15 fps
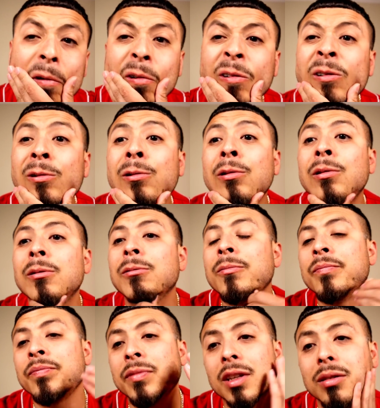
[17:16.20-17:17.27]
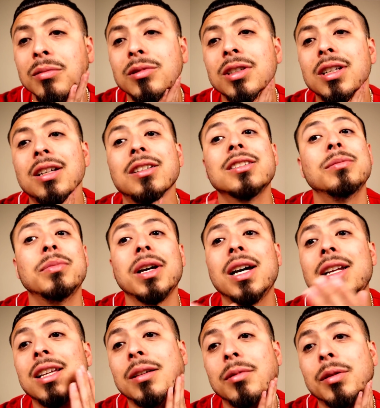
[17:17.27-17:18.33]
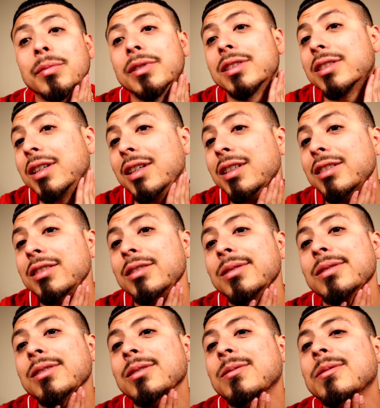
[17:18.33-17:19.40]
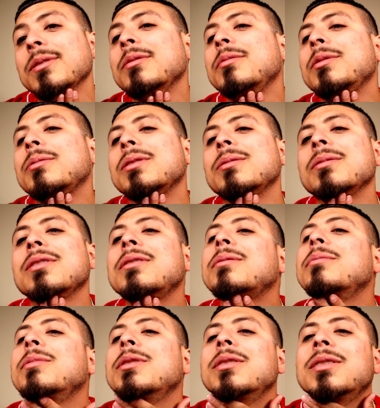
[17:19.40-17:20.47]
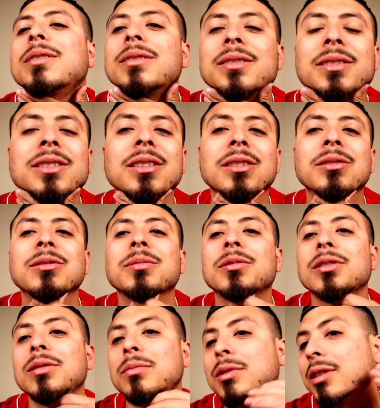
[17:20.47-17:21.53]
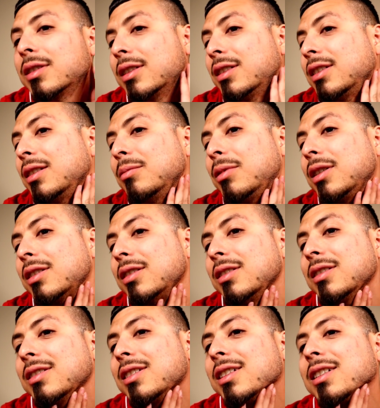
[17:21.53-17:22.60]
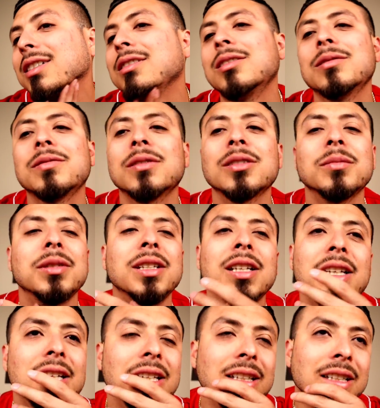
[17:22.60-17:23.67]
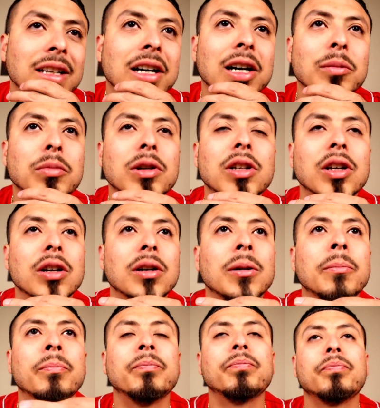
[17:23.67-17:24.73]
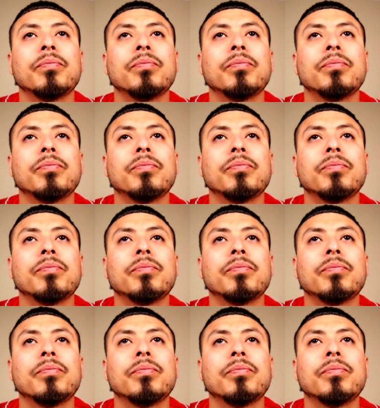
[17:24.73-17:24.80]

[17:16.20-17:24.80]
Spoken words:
have this baddie give me a massage, though. You feel me what I'm talking about? She know who I'm talking about. I think she watching this, gang. You feel me? Nah, but,